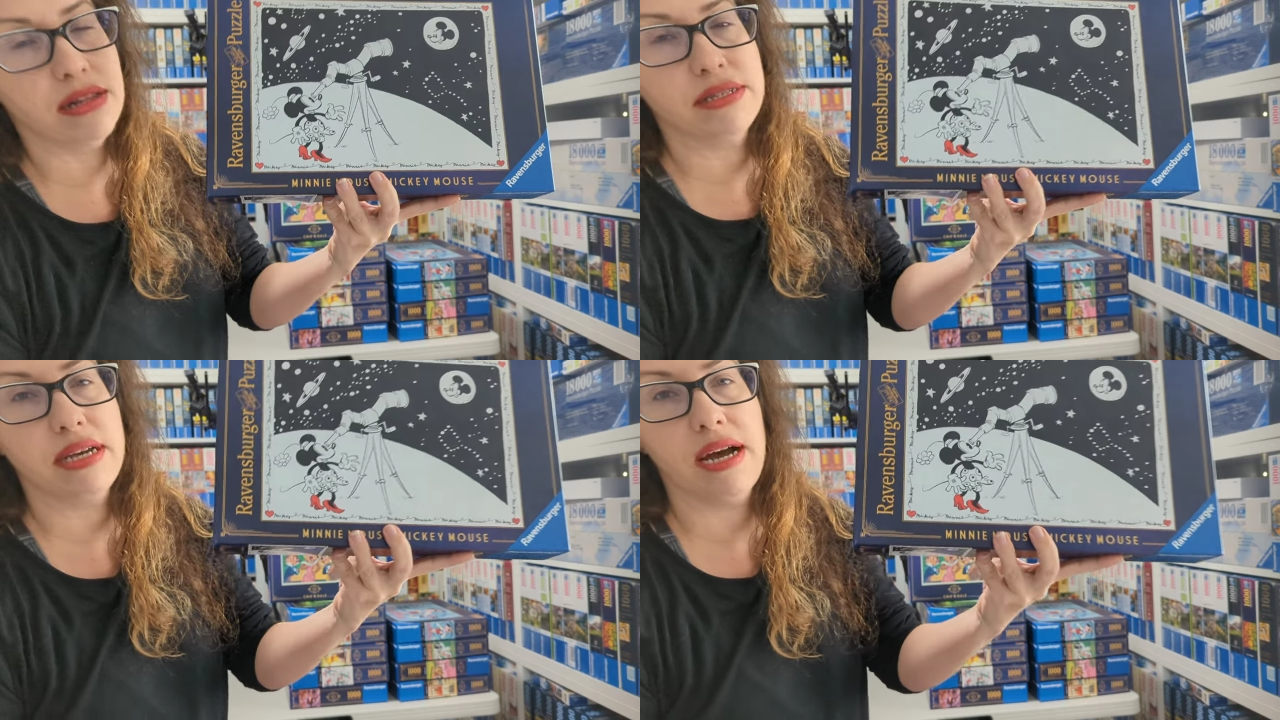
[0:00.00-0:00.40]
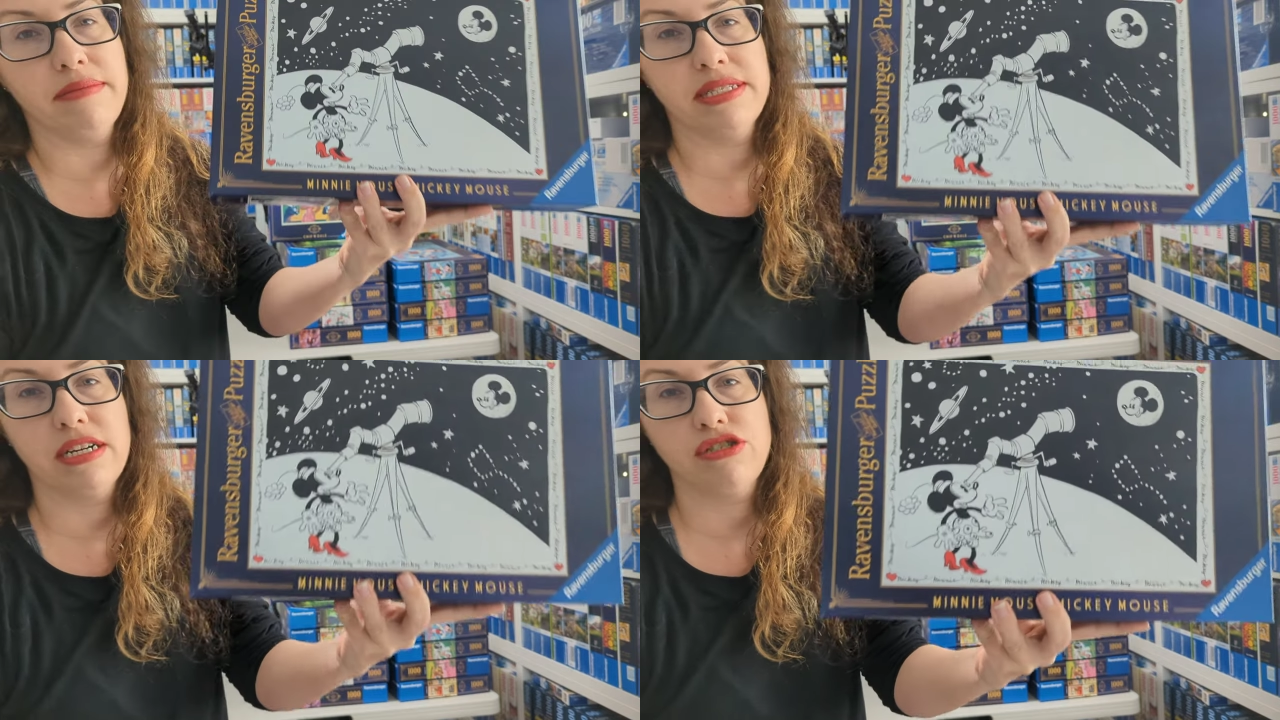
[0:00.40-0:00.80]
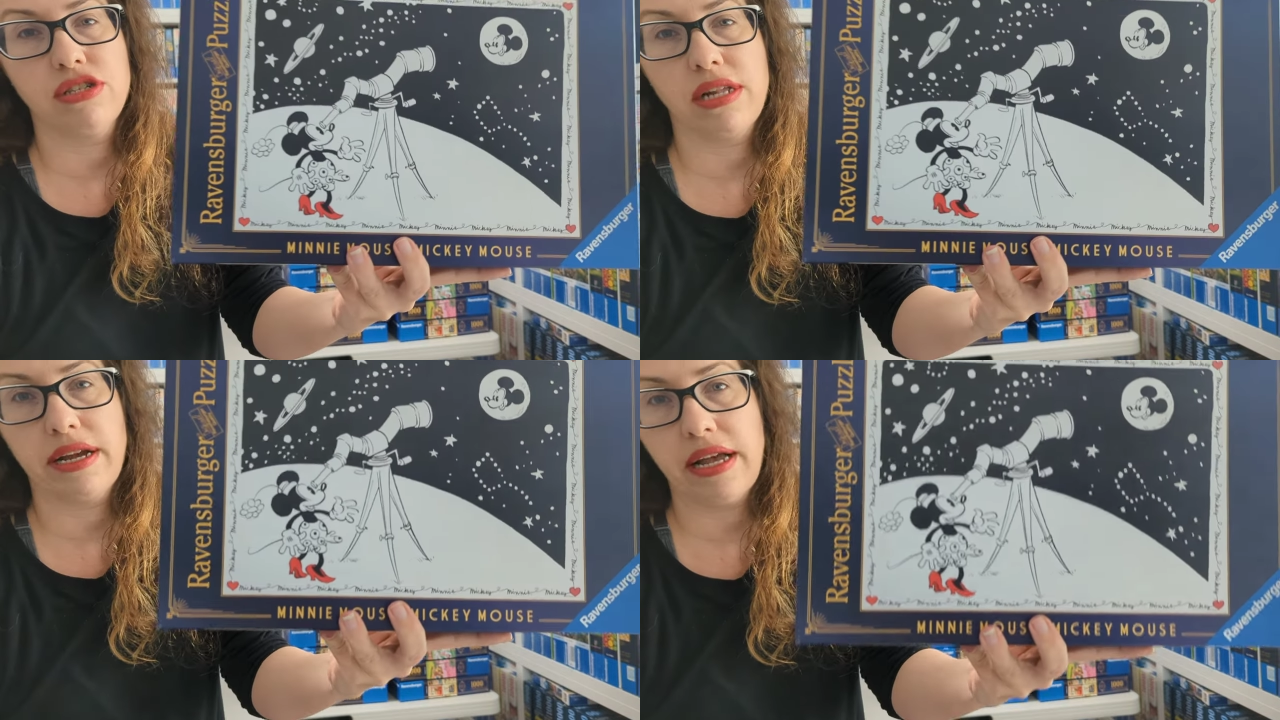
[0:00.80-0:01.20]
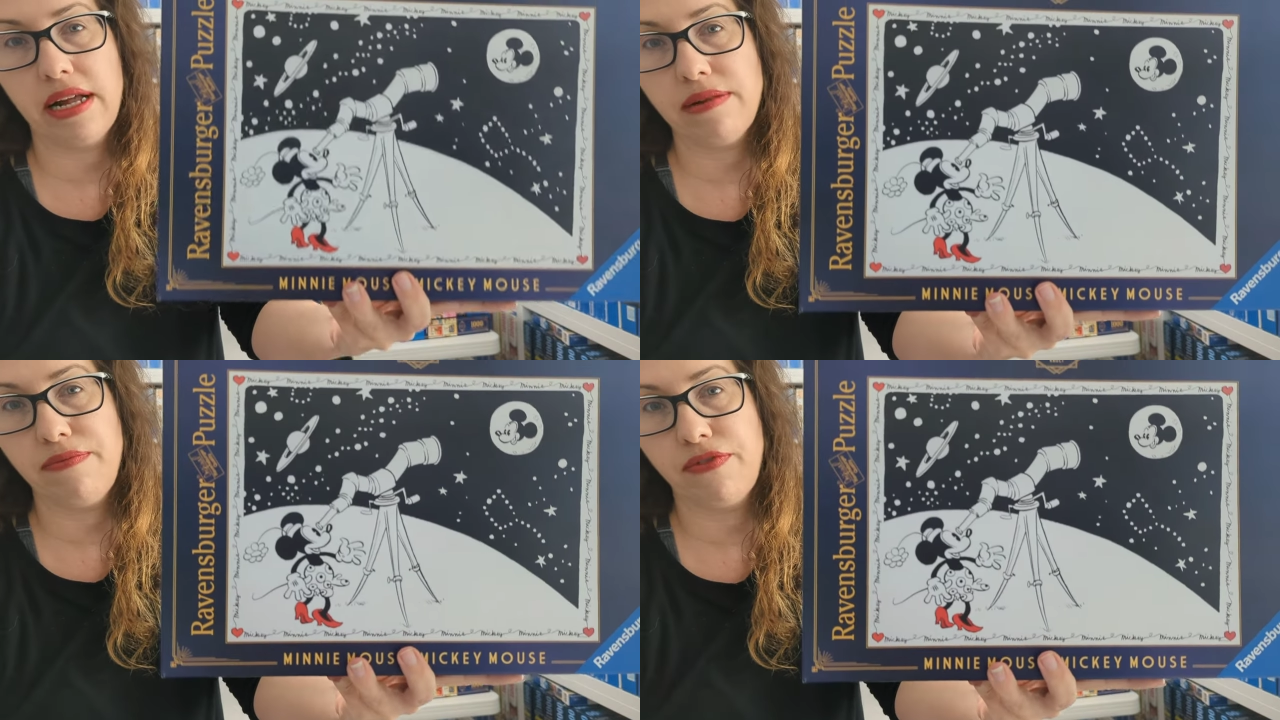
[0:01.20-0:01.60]
the time is actually like
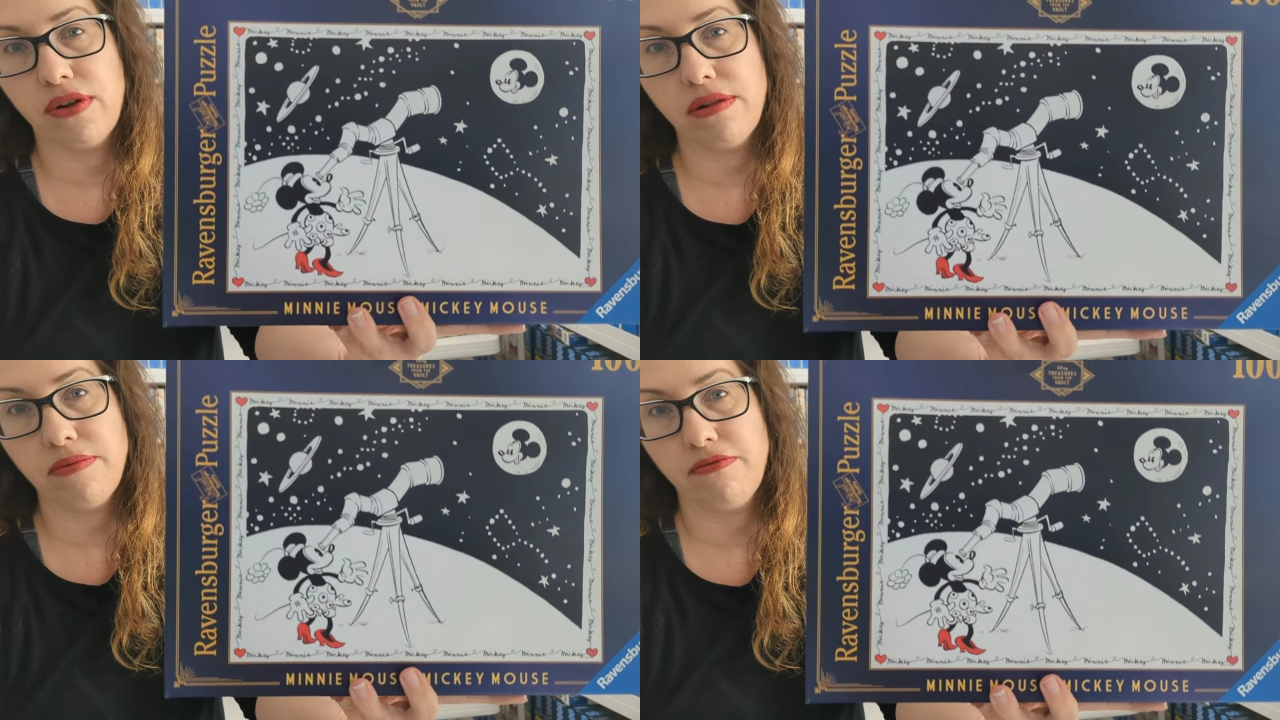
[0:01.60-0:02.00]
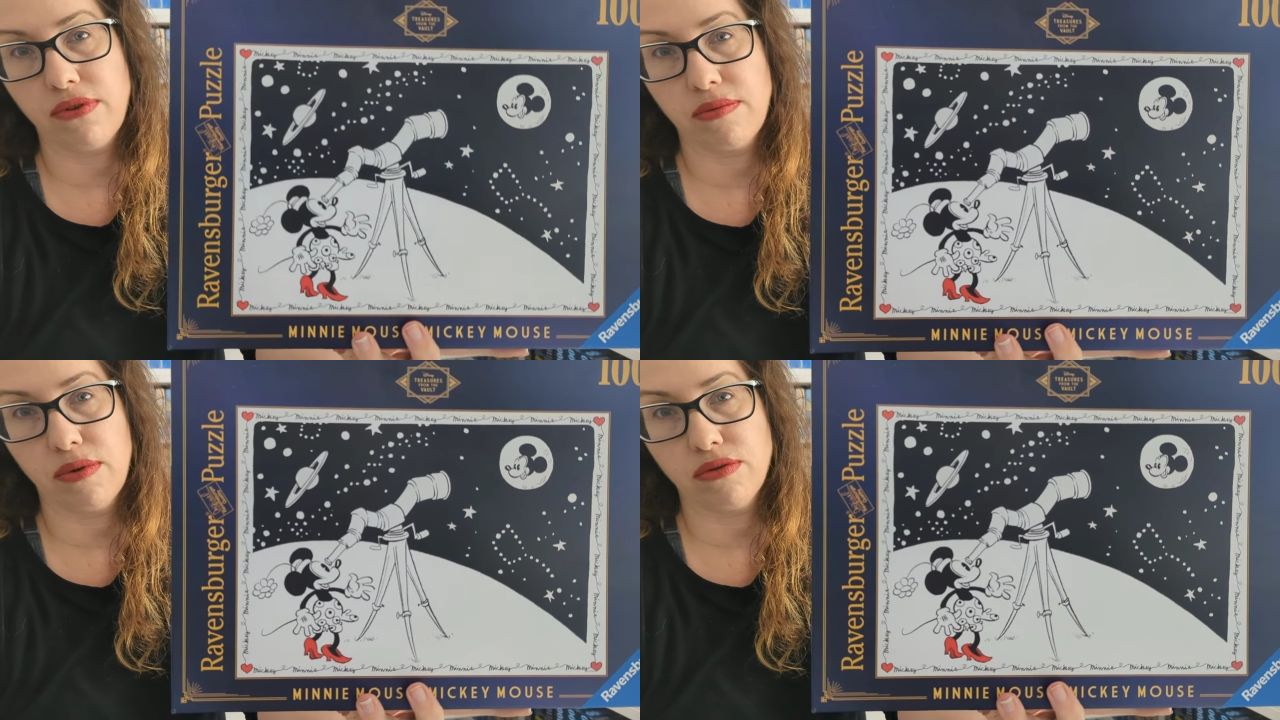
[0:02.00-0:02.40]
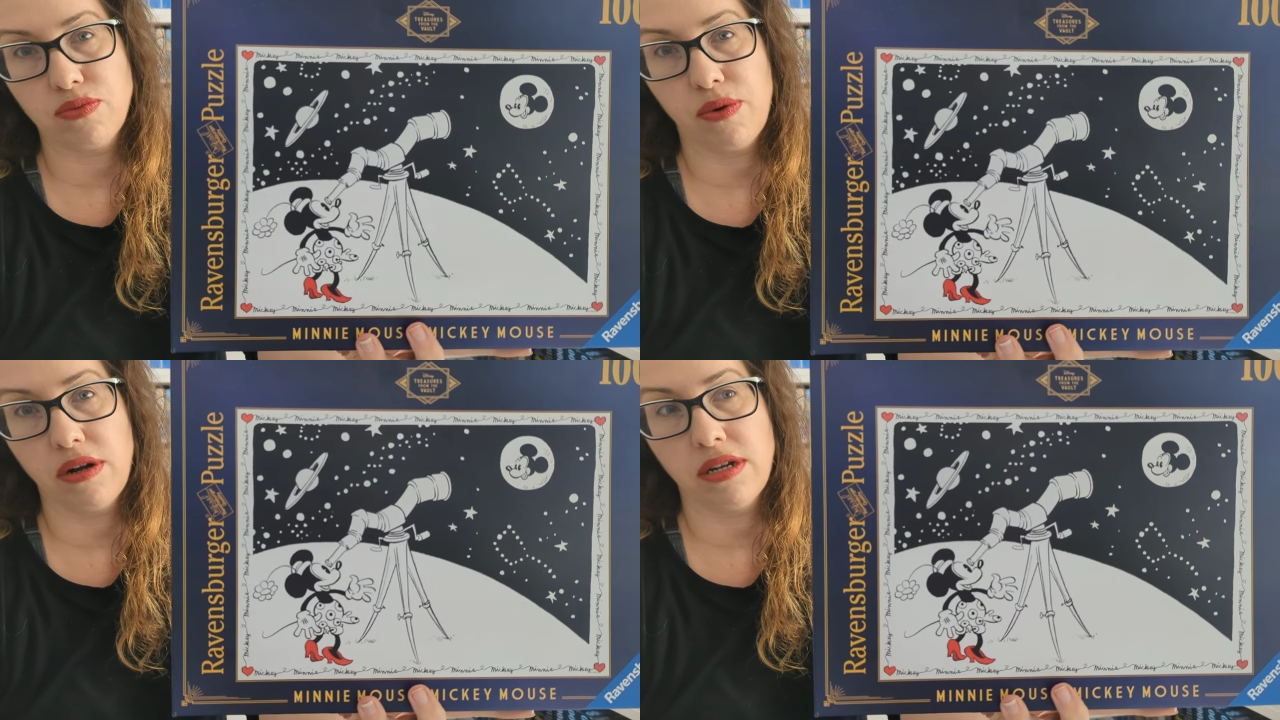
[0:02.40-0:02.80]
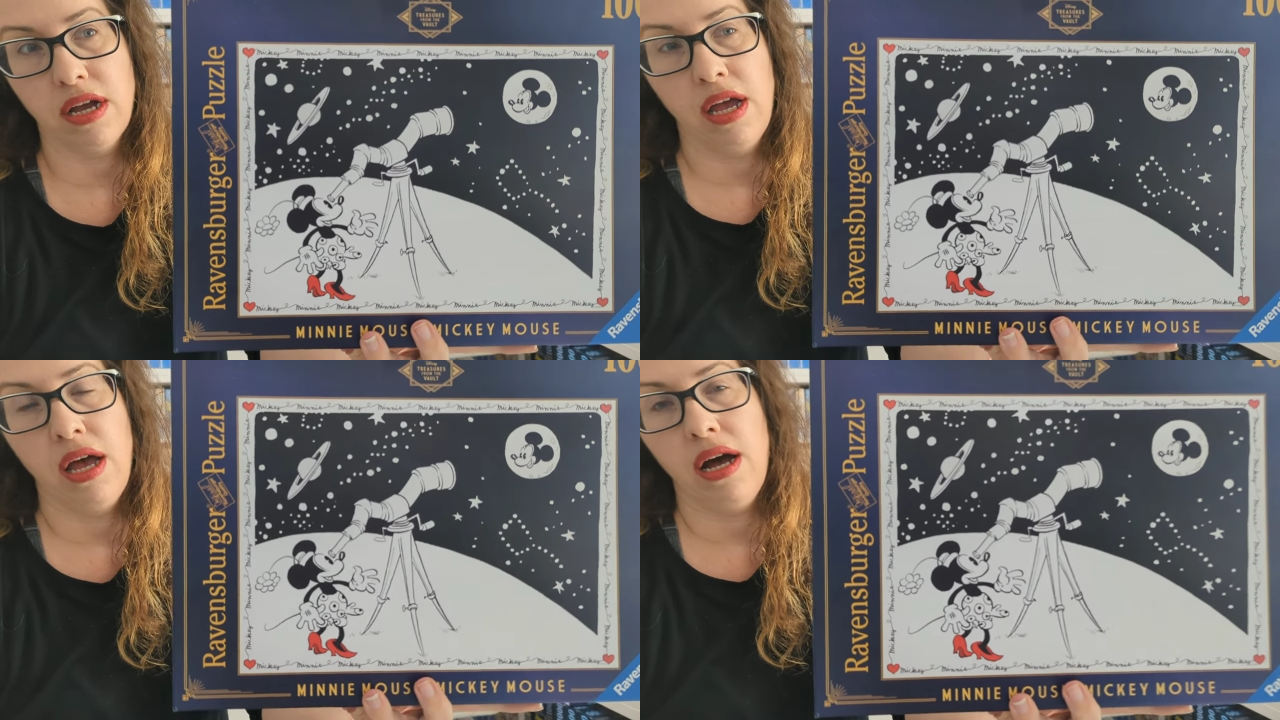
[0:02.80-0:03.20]
helpful for the most part.
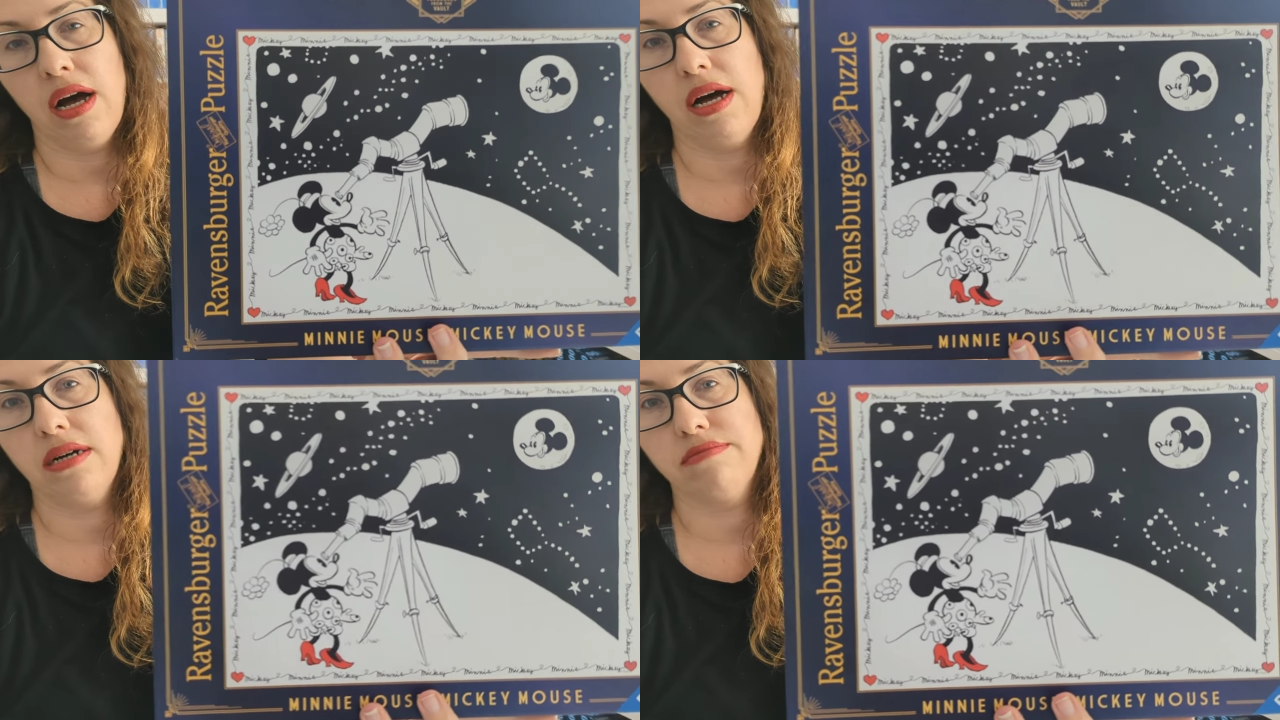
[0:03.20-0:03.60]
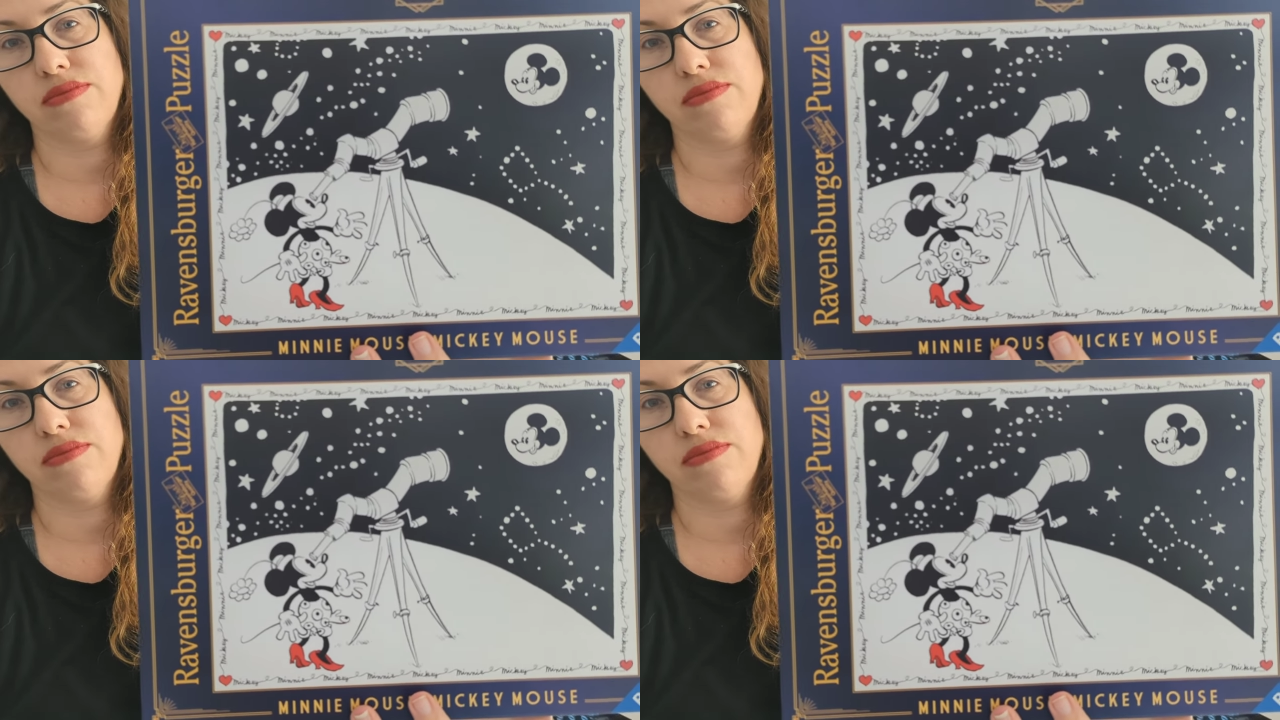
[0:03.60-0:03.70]
Um,